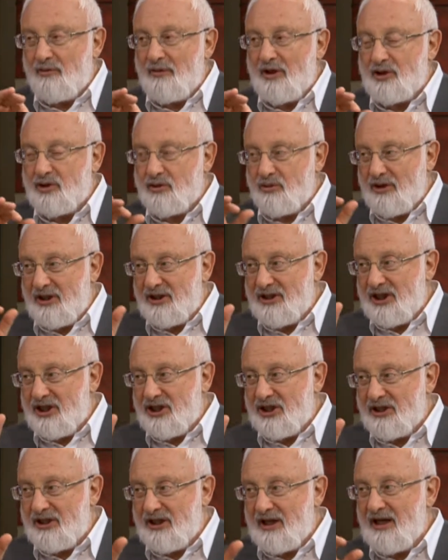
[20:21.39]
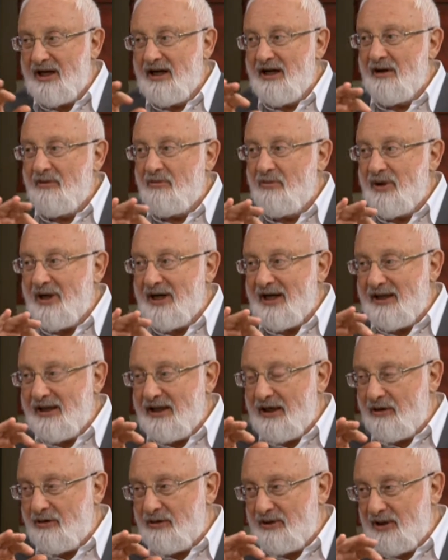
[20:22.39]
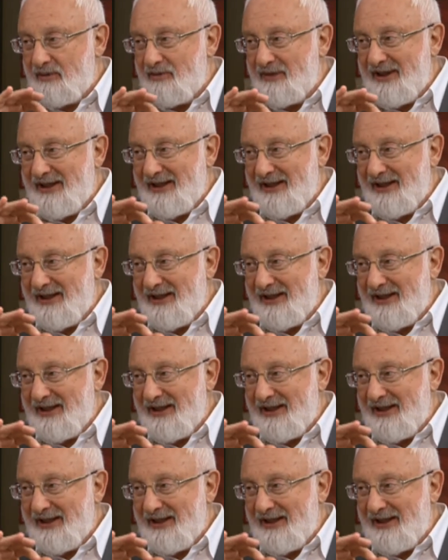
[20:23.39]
first of all, a little hug,